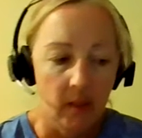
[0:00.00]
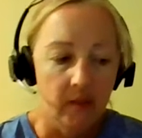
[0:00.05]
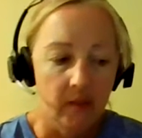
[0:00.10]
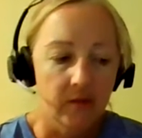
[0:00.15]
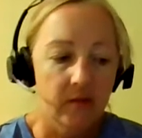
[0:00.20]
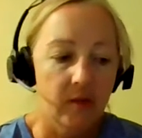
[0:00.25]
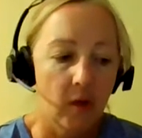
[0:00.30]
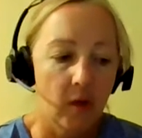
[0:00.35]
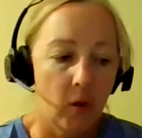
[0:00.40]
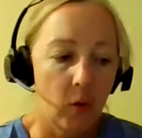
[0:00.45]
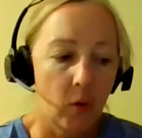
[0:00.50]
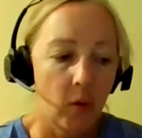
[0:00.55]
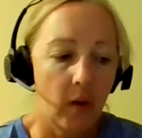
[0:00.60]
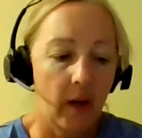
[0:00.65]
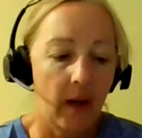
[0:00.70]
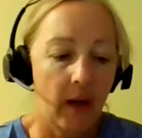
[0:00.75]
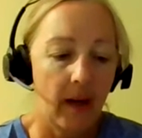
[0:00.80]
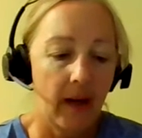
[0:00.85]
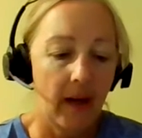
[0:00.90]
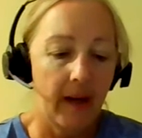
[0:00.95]
So
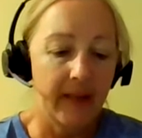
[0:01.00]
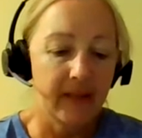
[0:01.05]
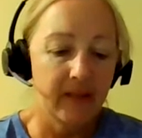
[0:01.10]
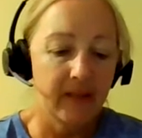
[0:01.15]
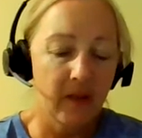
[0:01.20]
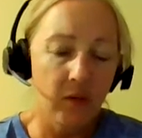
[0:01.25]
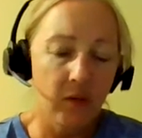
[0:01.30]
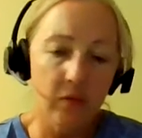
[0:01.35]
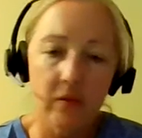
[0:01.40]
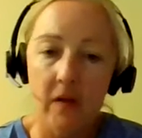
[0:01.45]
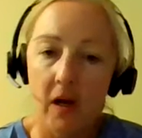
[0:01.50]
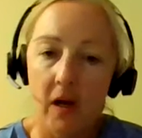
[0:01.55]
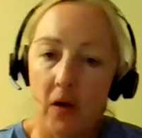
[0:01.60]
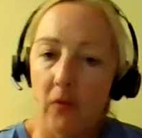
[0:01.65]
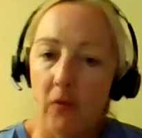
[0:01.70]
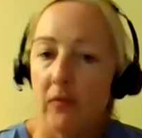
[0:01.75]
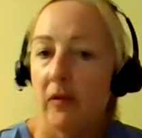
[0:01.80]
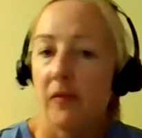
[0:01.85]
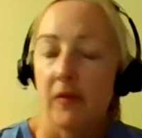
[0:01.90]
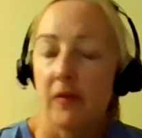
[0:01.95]
I don't know
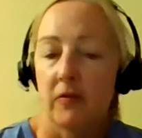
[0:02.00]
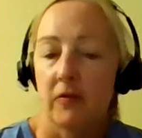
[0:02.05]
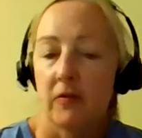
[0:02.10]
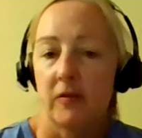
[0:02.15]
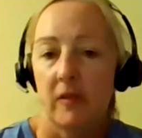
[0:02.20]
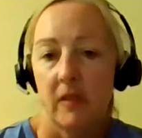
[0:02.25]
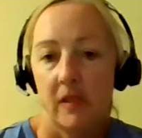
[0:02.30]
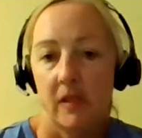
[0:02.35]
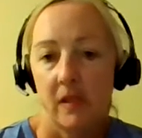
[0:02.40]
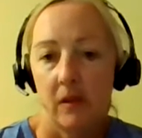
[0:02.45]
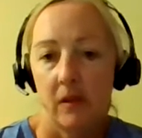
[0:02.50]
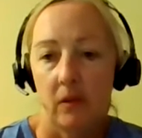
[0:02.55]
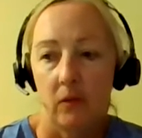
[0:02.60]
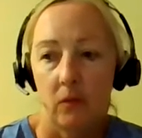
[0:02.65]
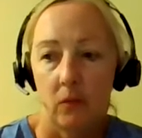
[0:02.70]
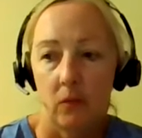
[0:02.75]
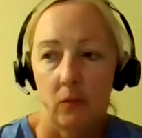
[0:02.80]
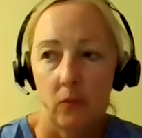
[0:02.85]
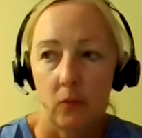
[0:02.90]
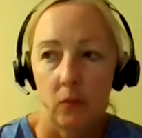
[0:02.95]
that there's any
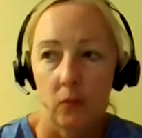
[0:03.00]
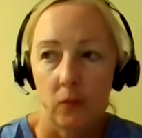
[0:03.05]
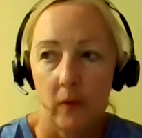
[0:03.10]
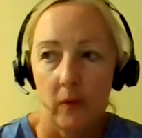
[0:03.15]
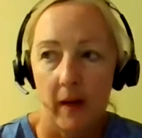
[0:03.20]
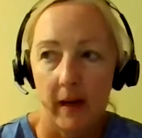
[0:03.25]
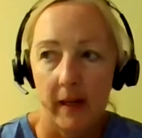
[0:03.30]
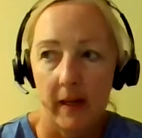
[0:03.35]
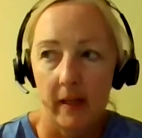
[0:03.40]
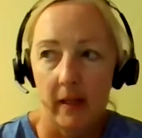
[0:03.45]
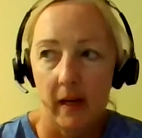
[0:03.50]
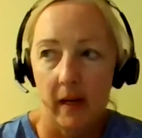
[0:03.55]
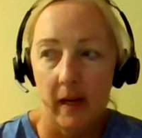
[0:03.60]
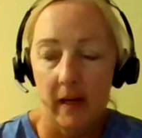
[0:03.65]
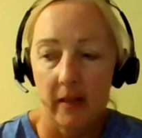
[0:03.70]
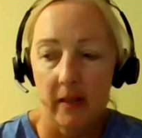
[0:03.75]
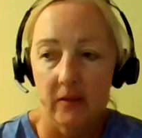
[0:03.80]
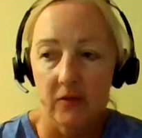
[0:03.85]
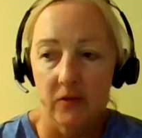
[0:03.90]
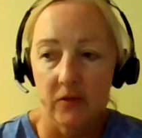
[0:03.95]
right
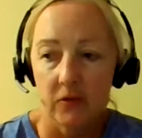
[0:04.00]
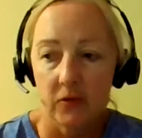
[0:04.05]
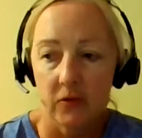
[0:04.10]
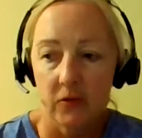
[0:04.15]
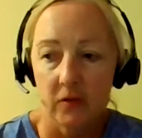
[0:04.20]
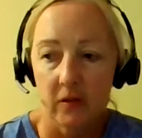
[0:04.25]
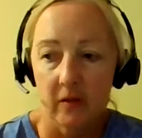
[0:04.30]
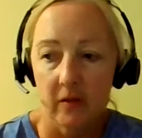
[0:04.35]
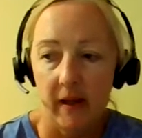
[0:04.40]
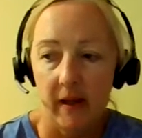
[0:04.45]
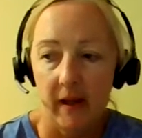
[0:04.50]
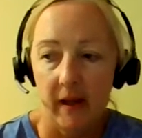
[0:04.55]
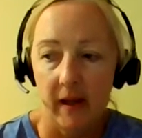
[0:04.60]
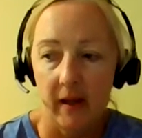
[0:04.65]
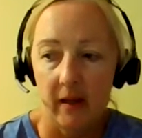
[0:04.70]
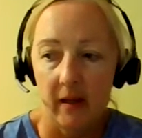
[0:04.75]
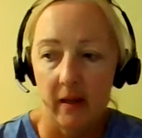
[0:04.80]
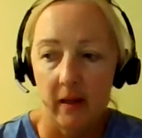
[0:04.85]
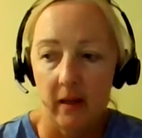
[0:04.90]
answer to that,